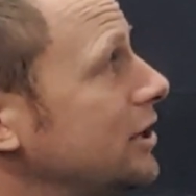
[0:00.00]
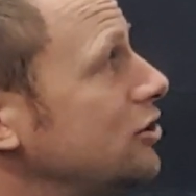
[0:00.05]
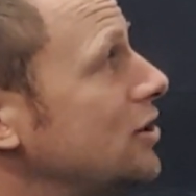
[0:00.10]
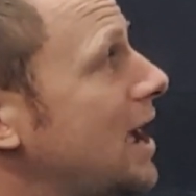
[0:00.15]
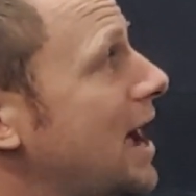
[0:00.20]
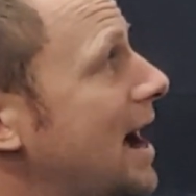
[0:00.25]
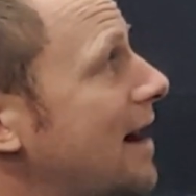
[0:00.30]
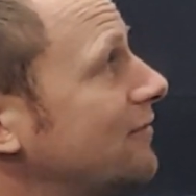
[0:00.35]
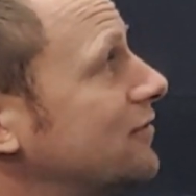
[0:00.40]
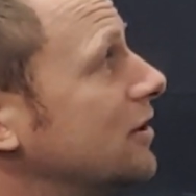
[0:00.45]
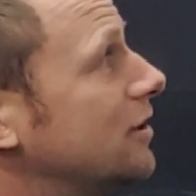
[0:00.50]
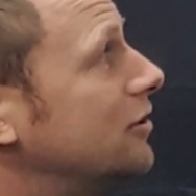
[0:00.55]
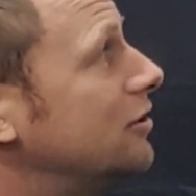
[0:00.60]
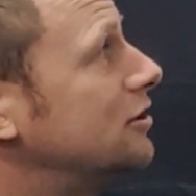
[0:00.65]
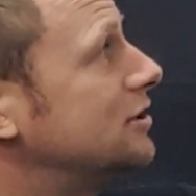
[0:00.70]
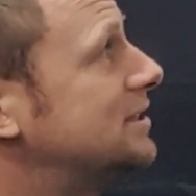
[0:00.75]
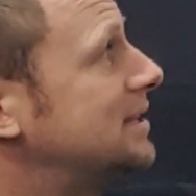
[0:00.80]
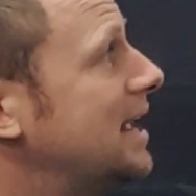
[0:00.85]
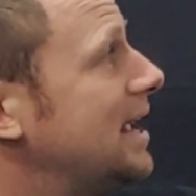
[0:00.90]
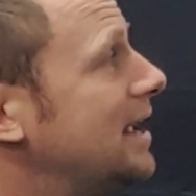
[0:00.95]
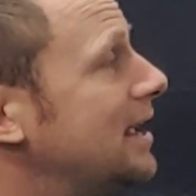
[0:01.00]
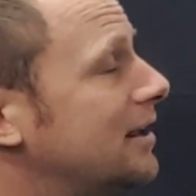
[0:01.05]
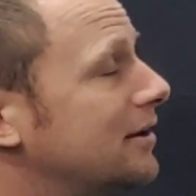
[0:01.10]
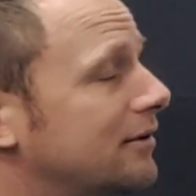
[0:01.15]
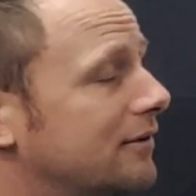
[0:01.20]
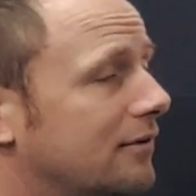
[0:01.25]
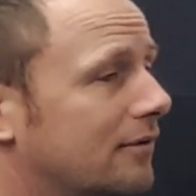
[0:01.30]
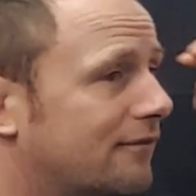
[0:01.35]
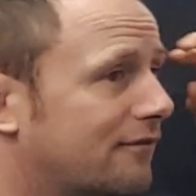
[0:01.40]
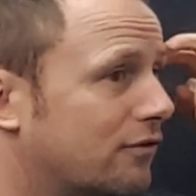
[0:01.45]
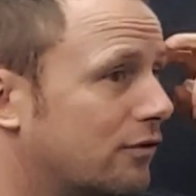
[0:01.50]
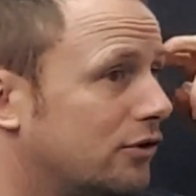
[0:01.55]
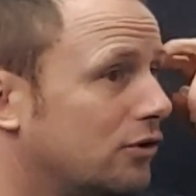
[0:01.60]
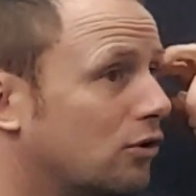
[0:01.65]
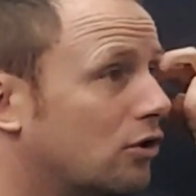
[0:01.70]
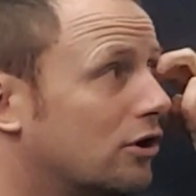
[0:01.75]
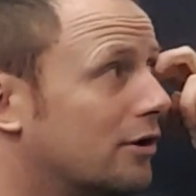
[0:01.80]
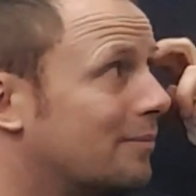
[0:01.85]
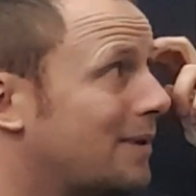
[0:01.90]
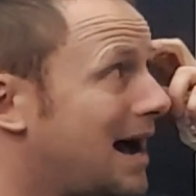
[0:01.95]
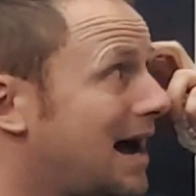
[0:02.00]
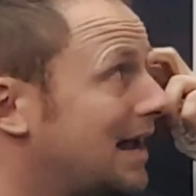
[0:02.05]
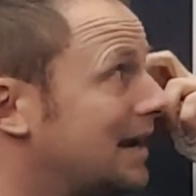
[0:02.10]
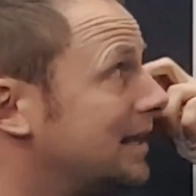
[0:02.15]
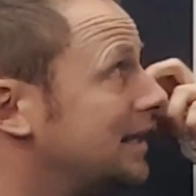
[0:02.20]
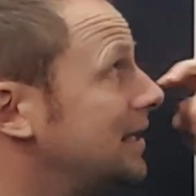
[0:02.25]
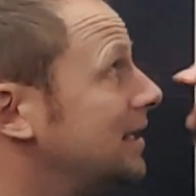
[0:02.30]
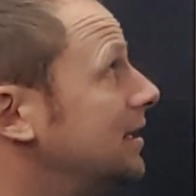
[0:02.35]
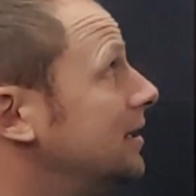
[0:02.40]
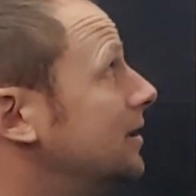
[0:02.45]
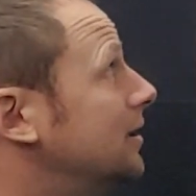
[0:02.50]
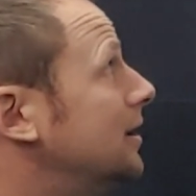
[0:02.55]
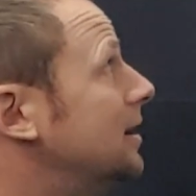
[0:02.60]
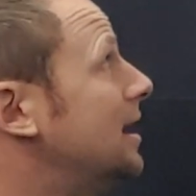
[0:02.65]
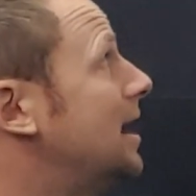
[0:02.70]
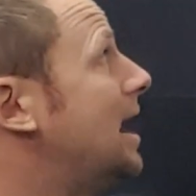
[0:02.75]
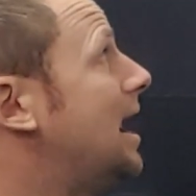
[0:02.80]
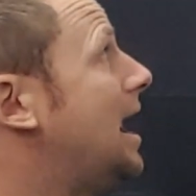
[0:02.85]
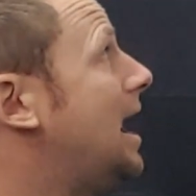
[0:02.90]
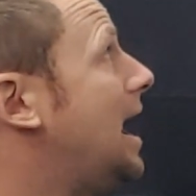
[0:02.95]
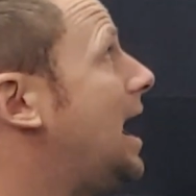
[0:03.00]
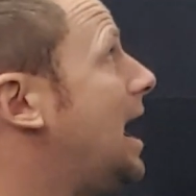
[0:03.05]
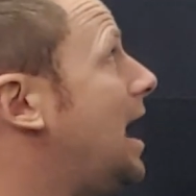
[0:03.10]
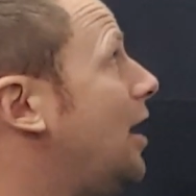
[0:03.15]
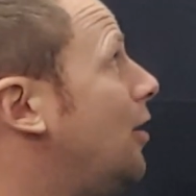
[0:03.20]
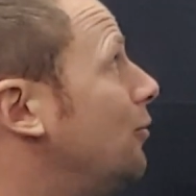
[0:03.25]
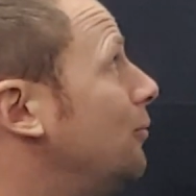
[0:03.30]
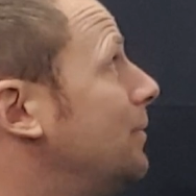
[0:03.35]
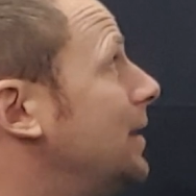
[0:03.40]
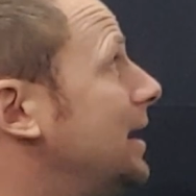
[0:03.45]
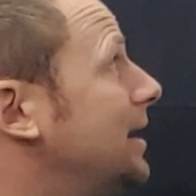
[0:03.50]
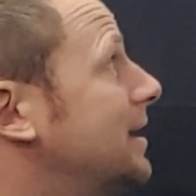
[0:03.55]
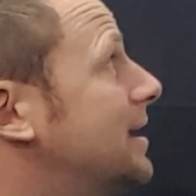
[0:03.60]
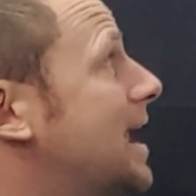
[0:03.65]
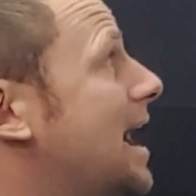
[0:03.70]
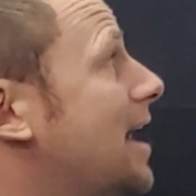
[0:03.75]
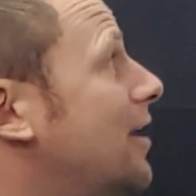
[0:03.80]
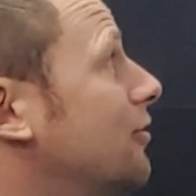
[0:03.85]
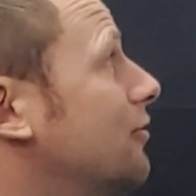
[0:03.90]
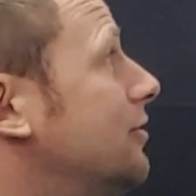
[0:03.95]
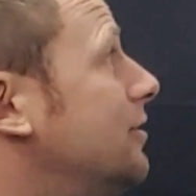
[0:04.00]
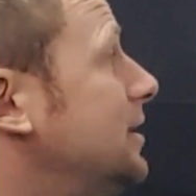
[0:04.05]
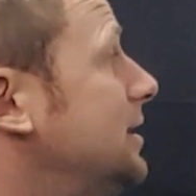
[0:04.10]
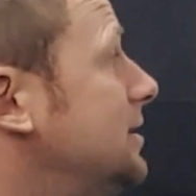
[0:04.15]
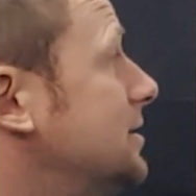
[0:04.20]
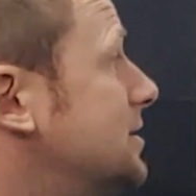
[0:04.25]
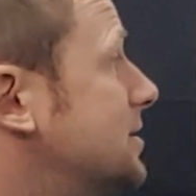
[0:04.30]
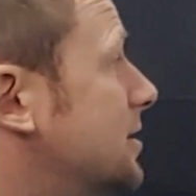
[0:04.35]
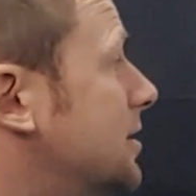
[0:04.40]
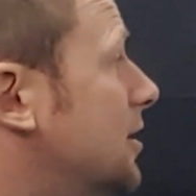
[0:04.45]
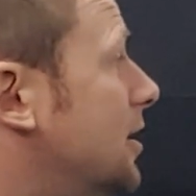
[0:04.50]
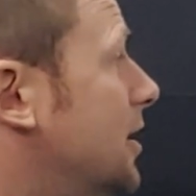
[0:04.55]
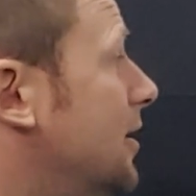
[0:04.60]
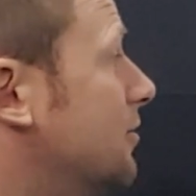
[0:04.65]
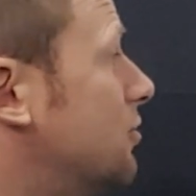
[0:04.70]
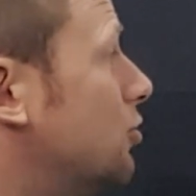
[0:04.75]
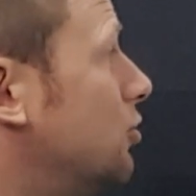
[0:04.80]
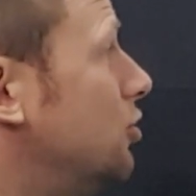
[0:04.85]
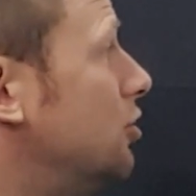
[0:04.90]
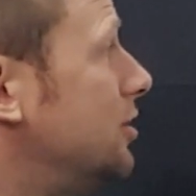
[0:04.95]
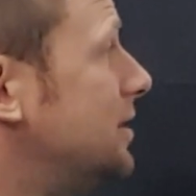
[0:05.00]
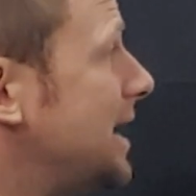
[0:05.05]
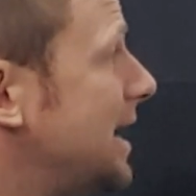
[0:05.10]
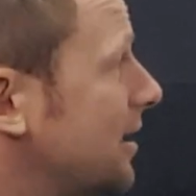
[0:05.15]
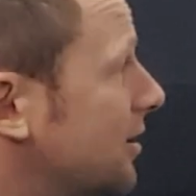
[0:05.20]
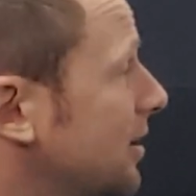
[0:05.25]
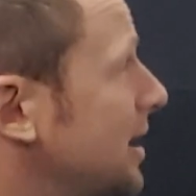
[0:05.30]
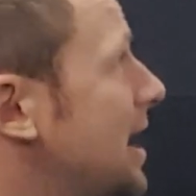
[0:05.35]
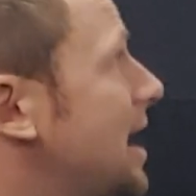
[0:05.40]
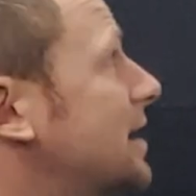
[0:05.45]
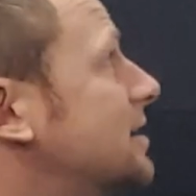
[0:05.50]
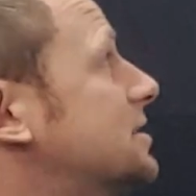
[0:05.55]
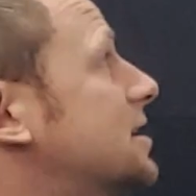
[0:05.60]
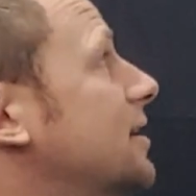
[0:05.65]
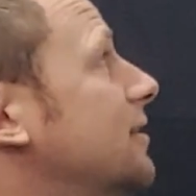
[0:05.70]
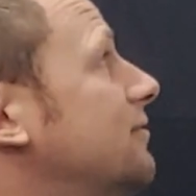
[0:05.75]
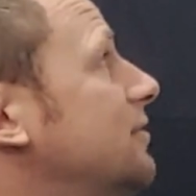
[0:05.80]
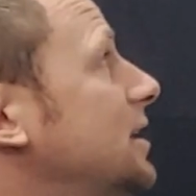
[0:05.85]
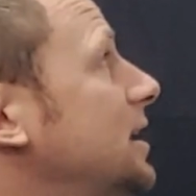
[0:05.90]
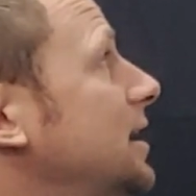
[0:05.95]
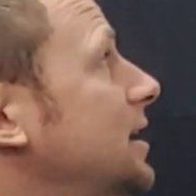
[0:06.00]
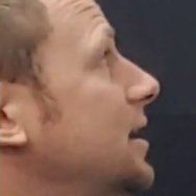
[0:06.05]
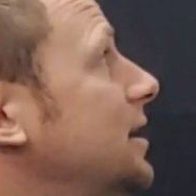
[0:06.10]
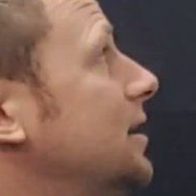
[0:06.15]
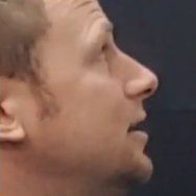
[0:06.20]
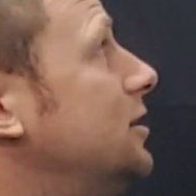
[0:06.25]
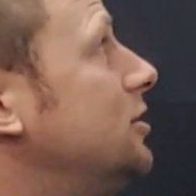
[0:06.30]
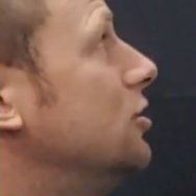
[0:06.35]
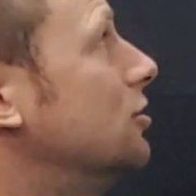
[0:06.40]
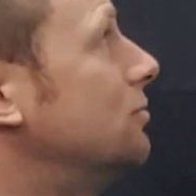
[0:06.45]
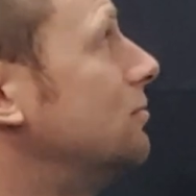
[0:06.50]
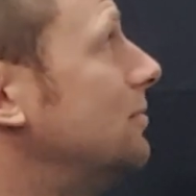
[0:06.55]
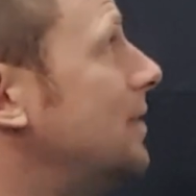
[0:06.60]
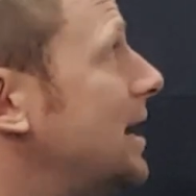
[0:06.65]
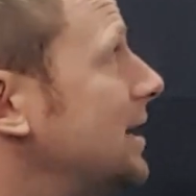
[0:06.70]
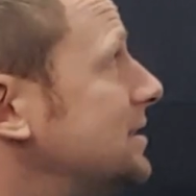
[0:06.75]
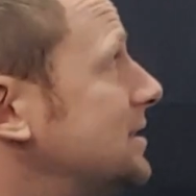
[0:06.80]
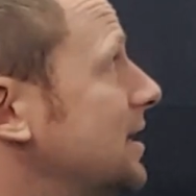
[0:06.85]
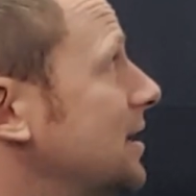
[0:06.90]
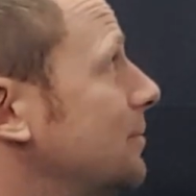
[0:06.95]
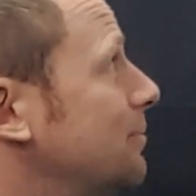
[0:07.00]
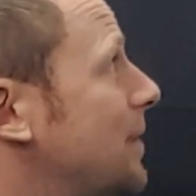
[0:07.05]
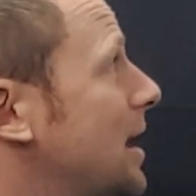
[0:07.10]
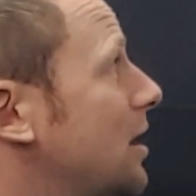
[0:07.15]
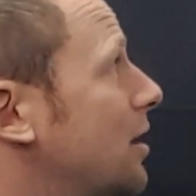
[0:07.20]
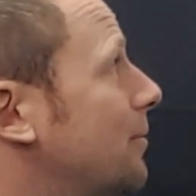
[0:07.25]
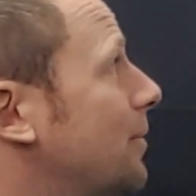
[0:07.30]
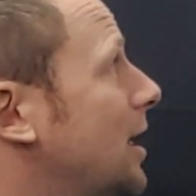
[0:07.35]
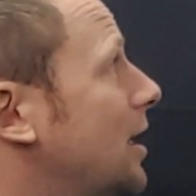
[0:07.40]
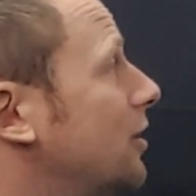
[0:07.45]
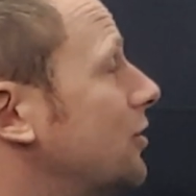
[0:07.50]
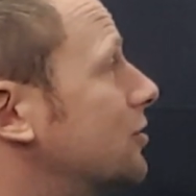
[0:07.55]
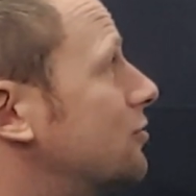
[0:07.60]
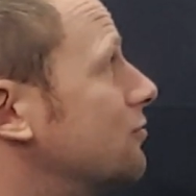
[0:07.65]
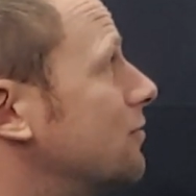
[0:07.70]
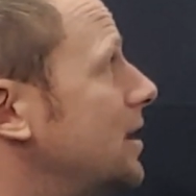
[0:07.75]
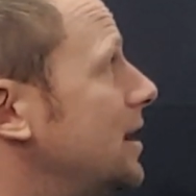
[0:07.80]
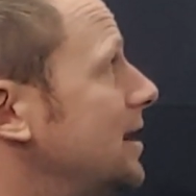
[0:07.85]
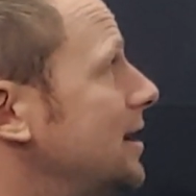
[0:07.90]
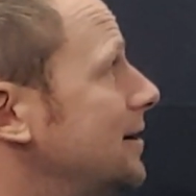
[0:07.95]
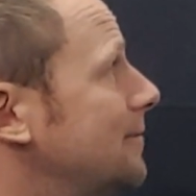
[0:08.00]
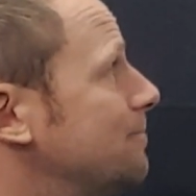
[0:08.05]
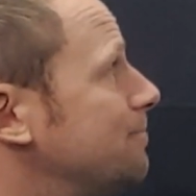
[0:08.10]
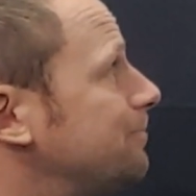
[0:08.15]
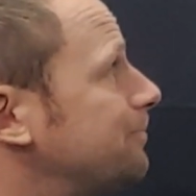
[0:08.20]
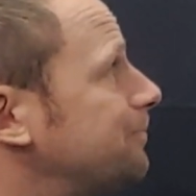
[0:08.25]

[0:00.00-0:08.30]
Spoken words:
You have to understand for your body how many calories through your daily activity, your resting metabolic rate,